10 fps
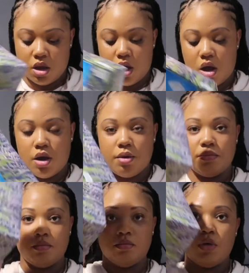
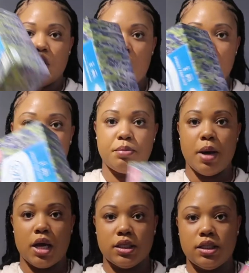large
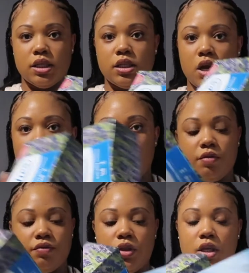boxes of
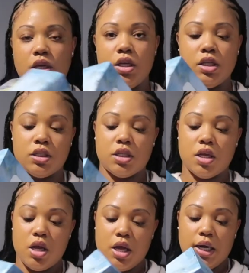these
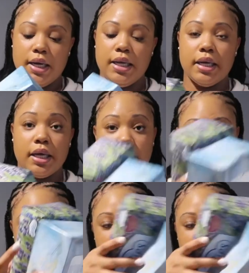Kleenex.